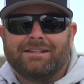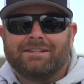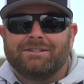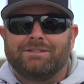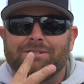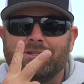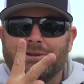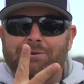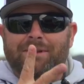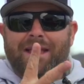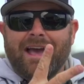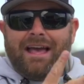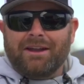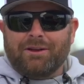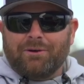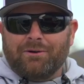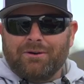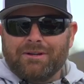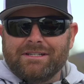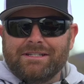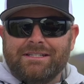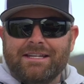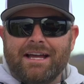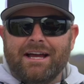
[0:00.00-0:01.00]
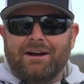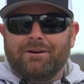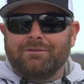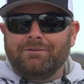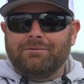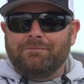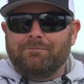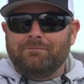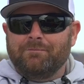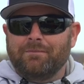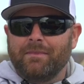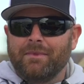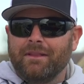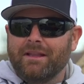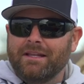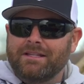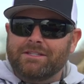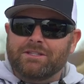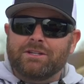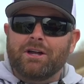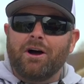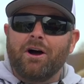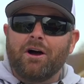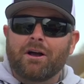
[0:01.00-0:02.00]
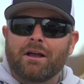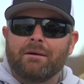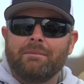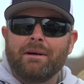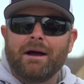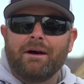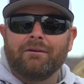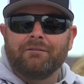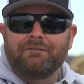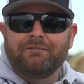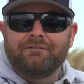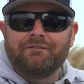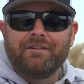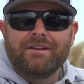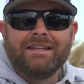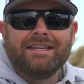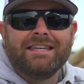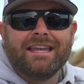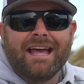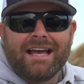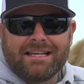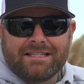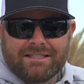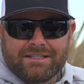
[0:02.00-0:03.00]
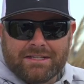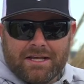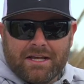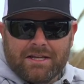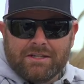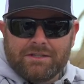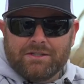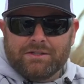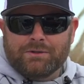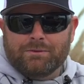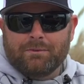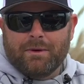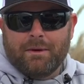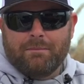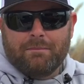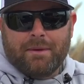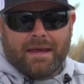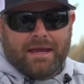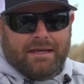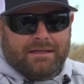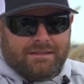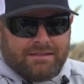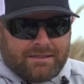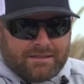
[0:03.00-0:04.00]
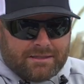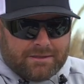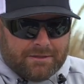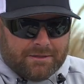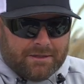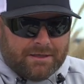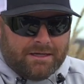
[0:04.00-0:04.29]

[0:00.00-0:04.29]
Two categories down, let's talk about finesse swim baits.